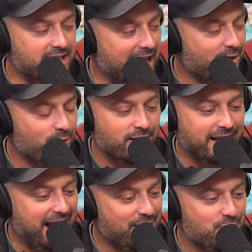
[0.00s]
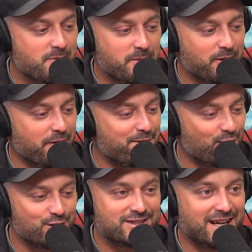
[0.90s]
I don't like. How do you remember the
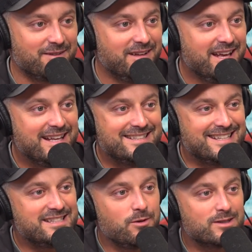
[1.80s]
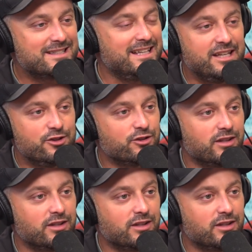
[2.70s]
first time Disney wasn't in your